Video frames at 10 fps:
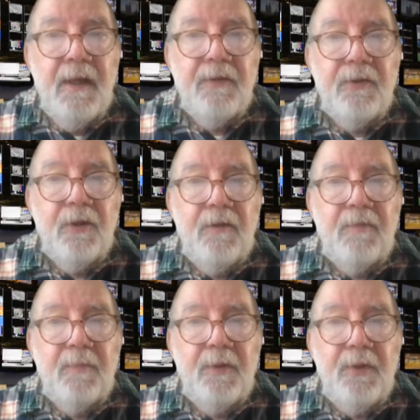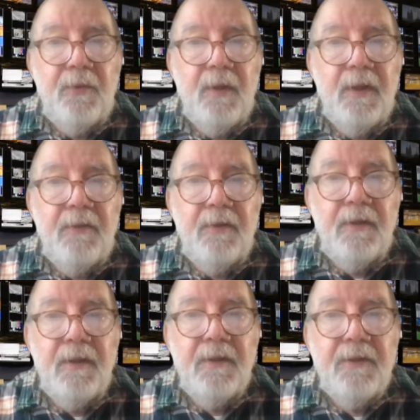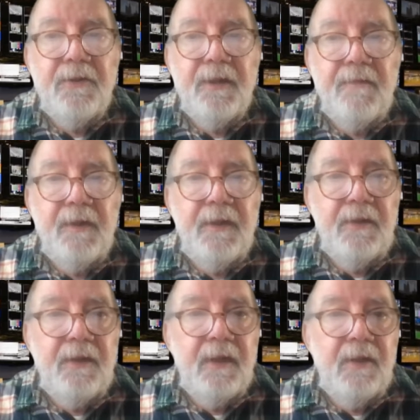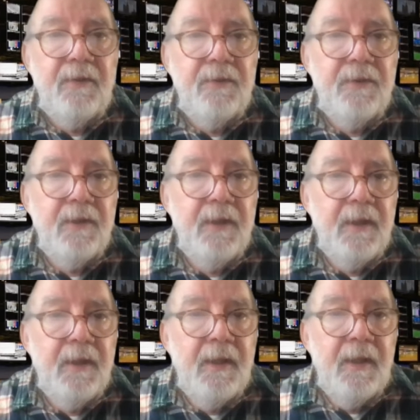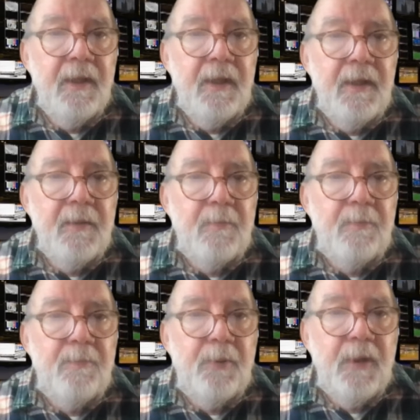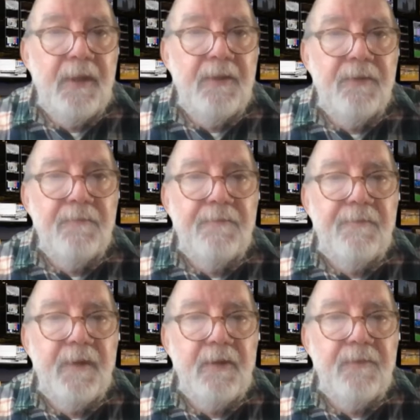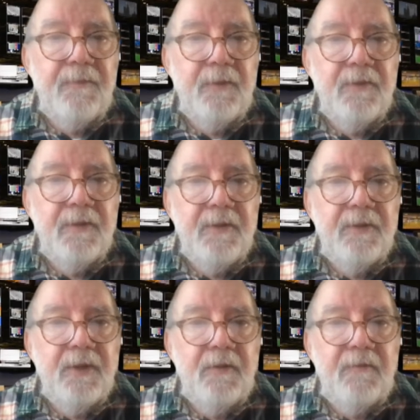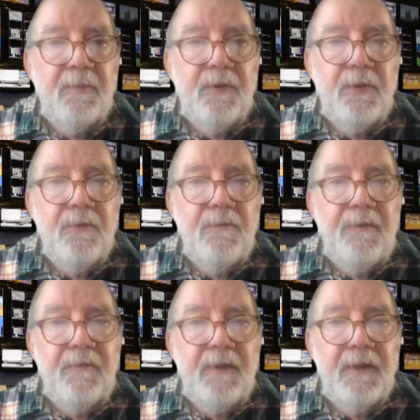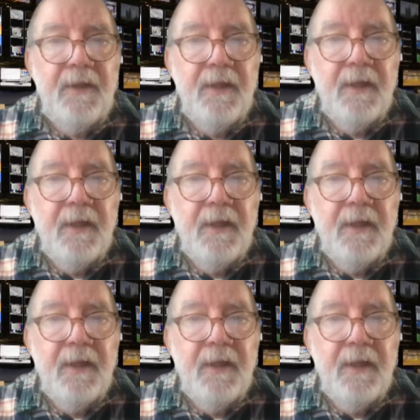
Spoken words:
has gone from $200 to $700. And the price of phosphorus has gone from $250